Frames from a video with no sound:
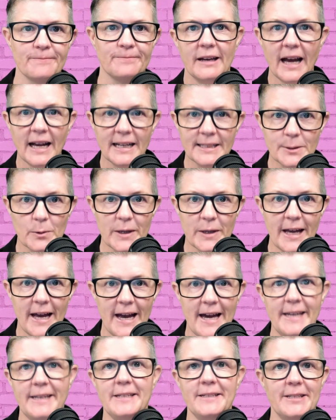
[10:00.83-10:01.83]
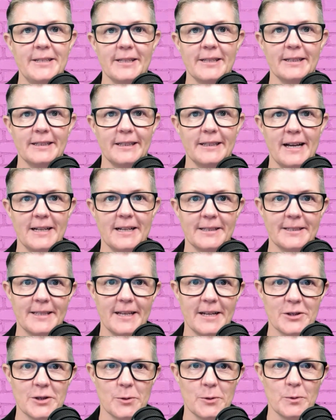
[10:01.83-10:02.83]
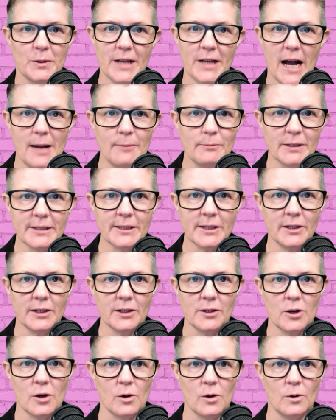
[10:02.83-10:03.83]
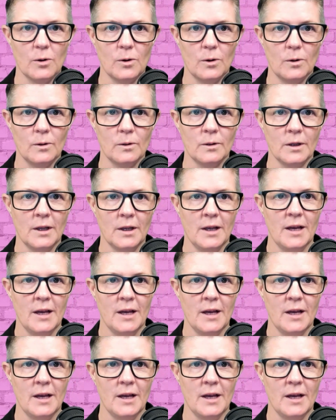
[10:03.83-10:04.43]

As we head into the last section, which I'm just going to call,